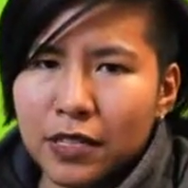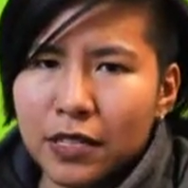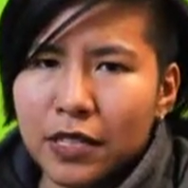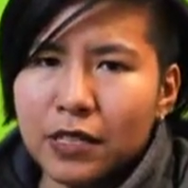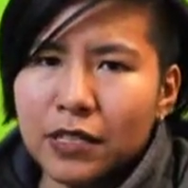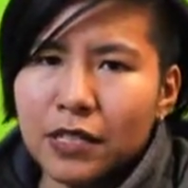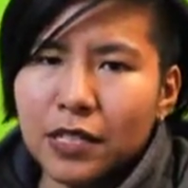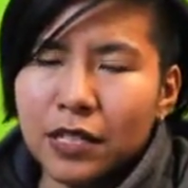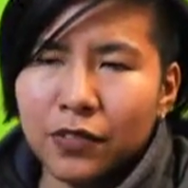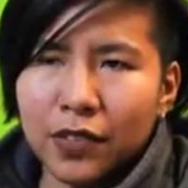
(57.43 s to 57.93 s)

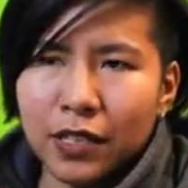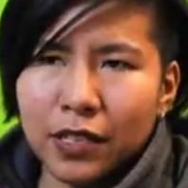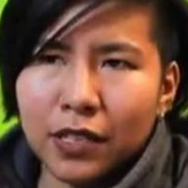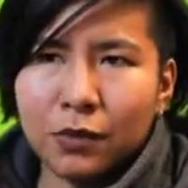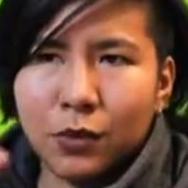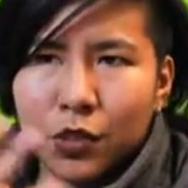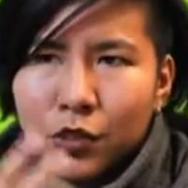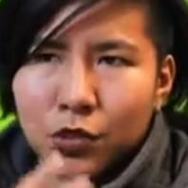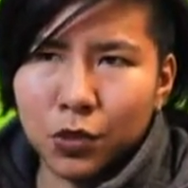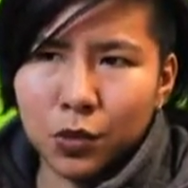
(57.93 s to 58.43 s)
It's giving
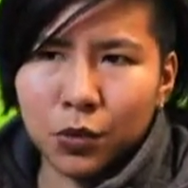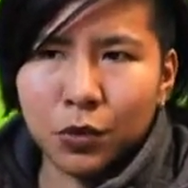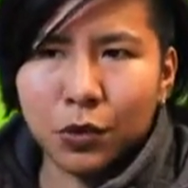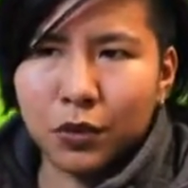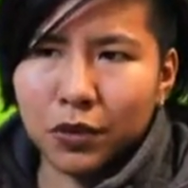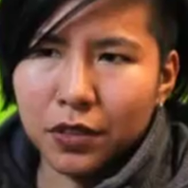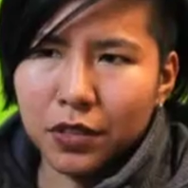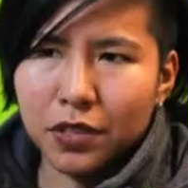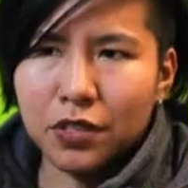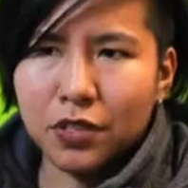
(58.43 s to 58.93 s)
them the
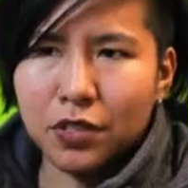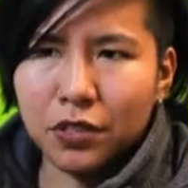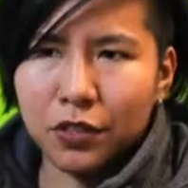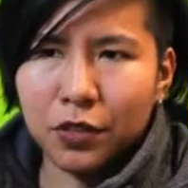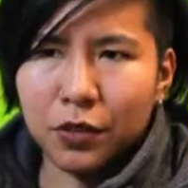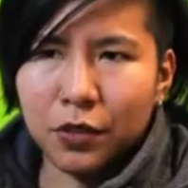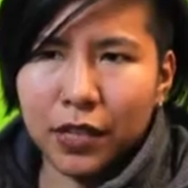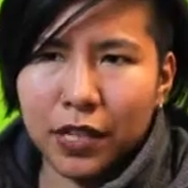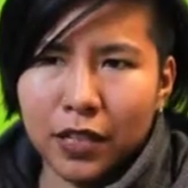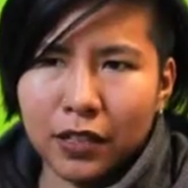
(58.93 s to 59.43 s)
tools to
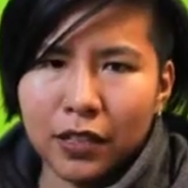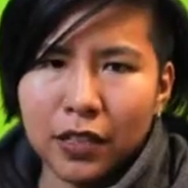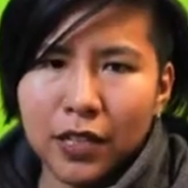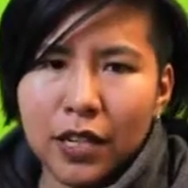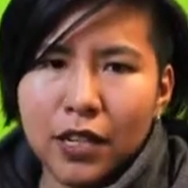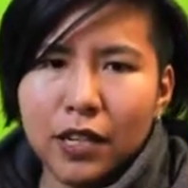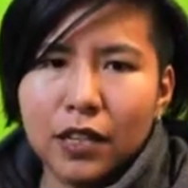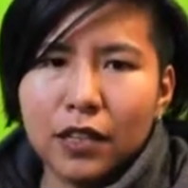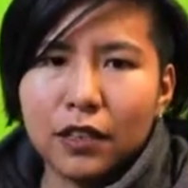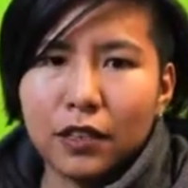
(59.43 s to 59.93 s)
know that
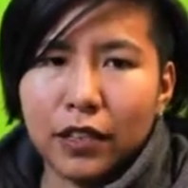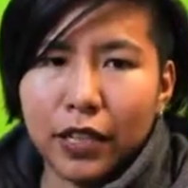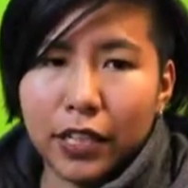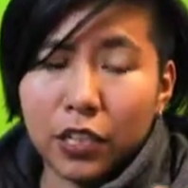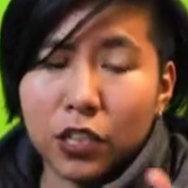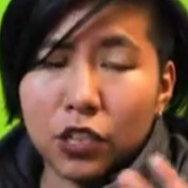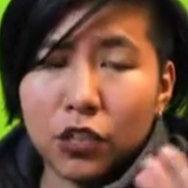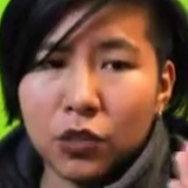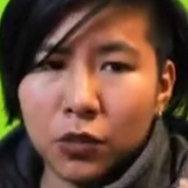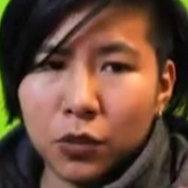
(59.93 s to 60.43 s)

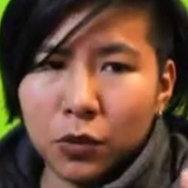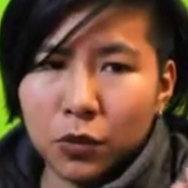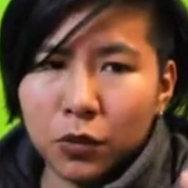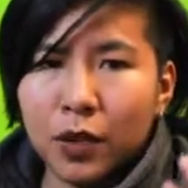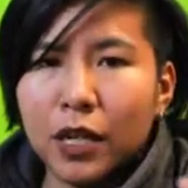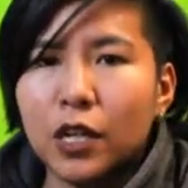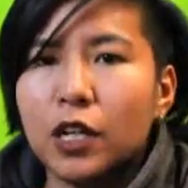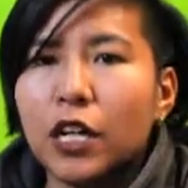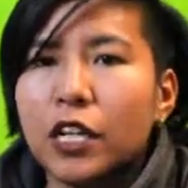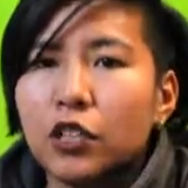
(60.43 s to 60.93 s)
like you
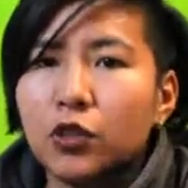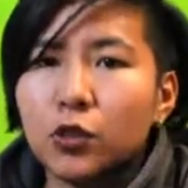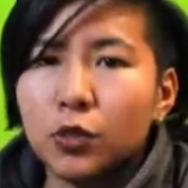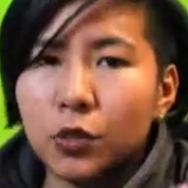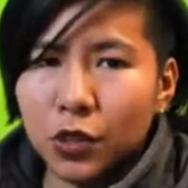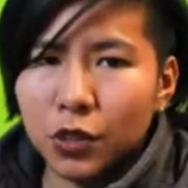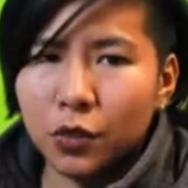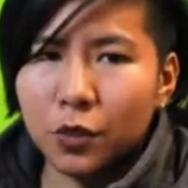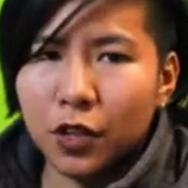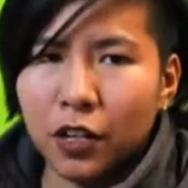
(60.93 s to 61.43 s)
and who
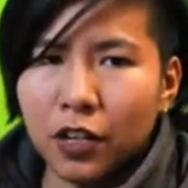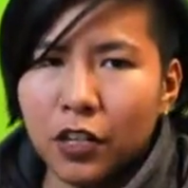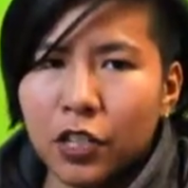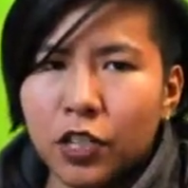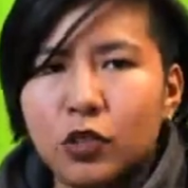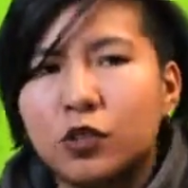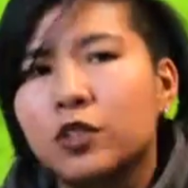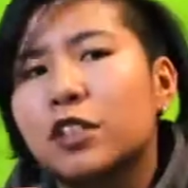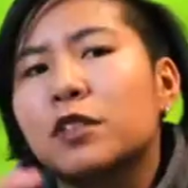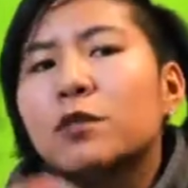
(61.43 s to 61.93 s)
you are,
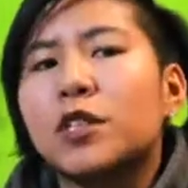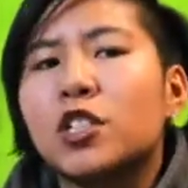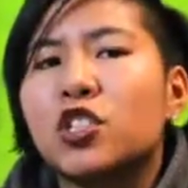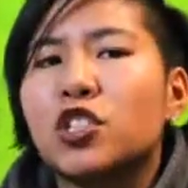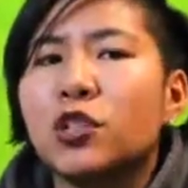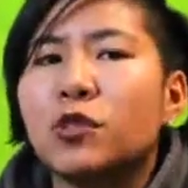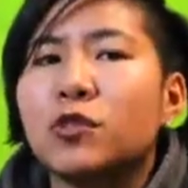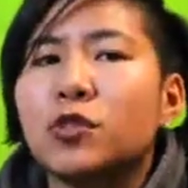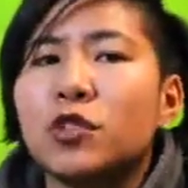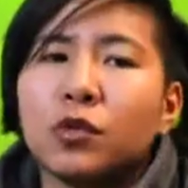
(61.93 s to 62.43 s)
you can be
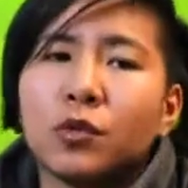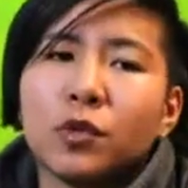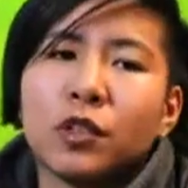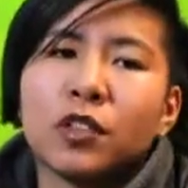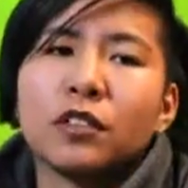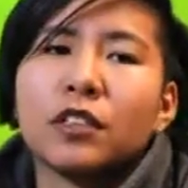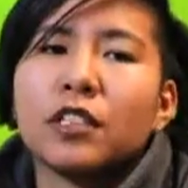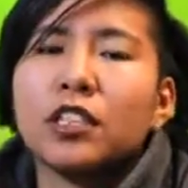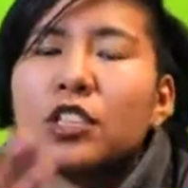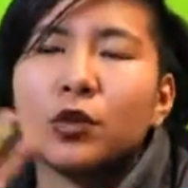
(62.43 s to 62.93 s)
shown to the
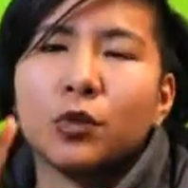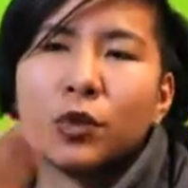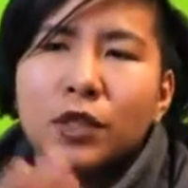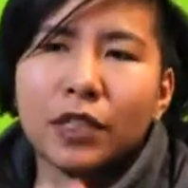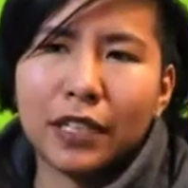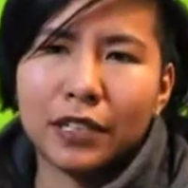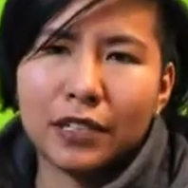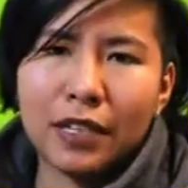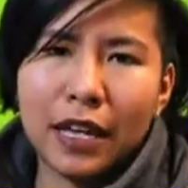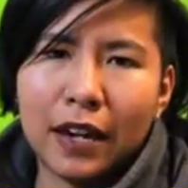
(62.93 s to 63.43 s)
world and you will
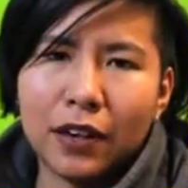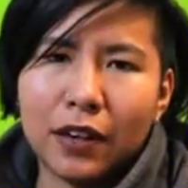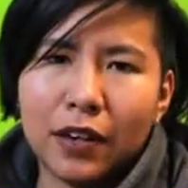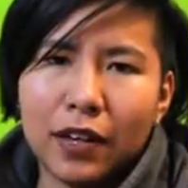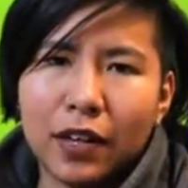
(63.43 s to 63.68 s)
have,